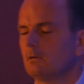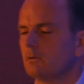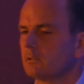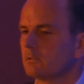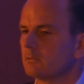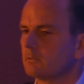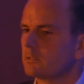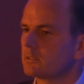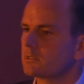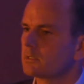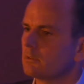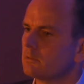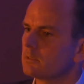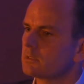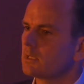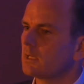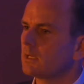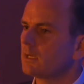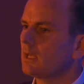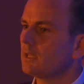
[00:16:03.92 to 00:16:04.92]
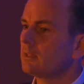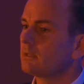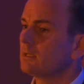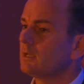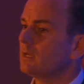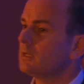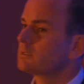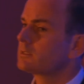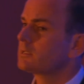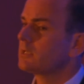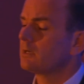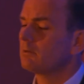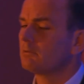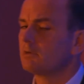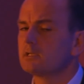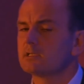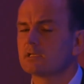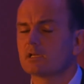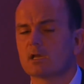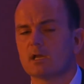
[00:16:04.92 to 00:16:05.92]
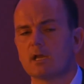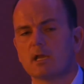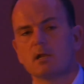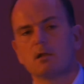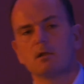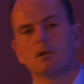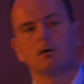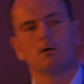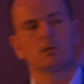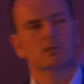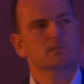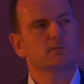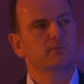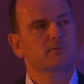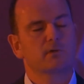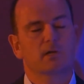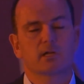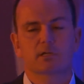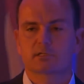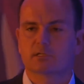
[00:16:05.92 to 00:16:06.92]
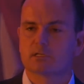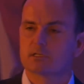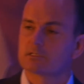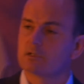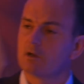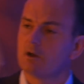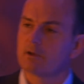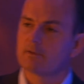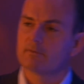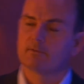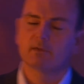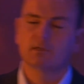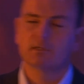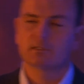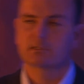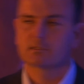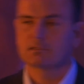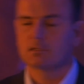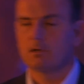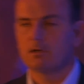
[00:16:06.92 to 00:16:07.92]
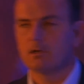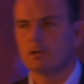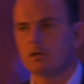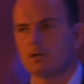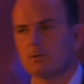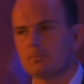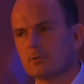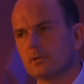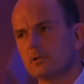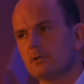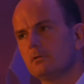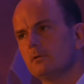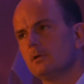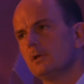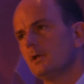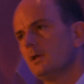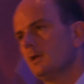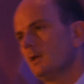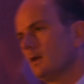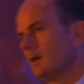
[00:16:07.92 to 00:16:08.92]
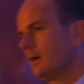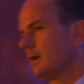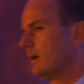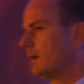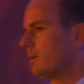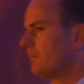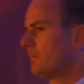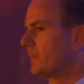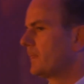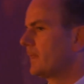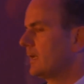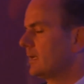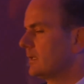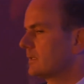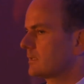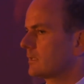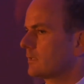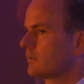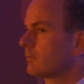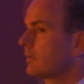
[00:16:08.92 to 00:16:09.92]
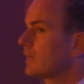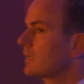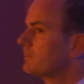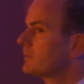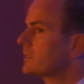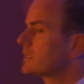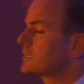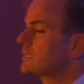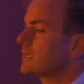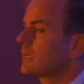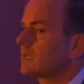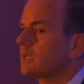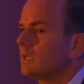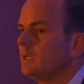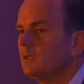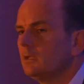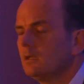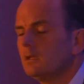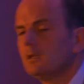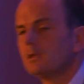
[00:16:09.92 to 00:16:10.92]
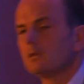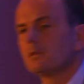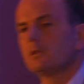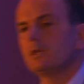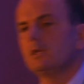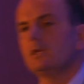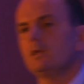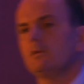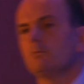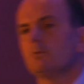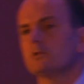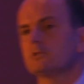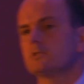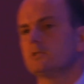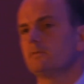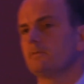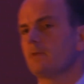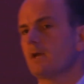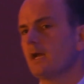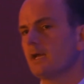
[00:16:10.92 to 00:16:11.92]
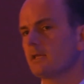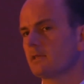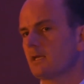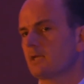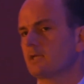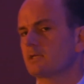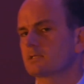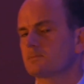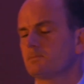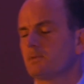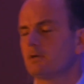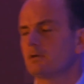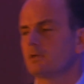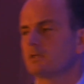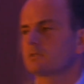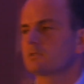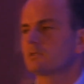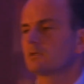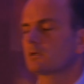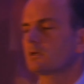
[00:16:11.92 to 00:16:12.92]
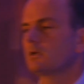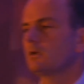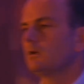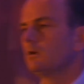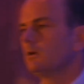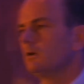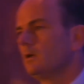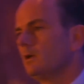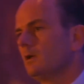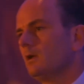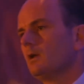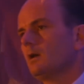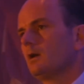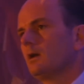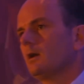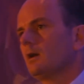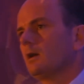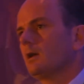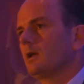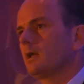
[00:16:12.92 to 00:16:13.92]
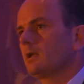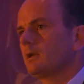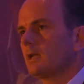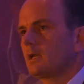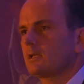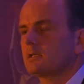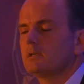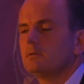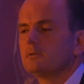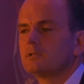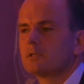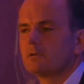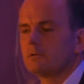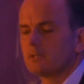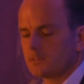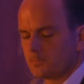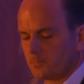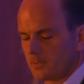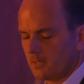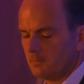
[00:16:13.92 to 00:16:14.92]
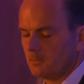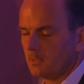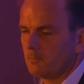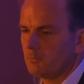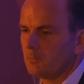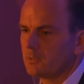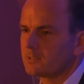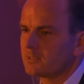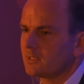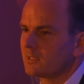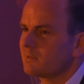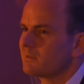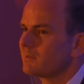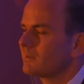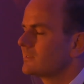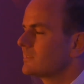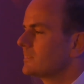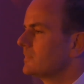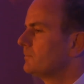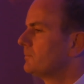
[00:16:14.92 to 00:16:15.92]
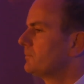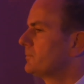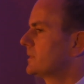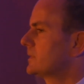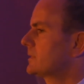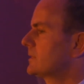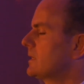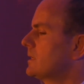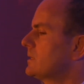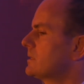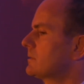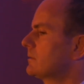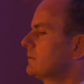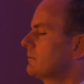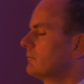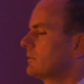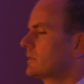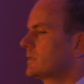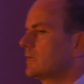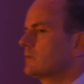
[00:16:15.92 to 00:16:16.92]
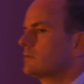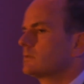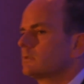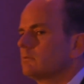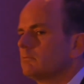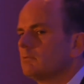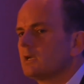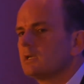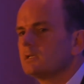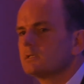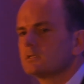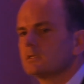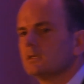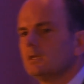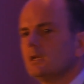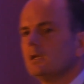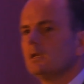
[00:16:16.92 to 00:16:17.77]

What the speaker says: your insurance. And that's generating a lot of traction. It's high ARPU, it's incredibly sticky. Once you've had that experience in the car and that insurance premium, we're seeing 90% retention rates.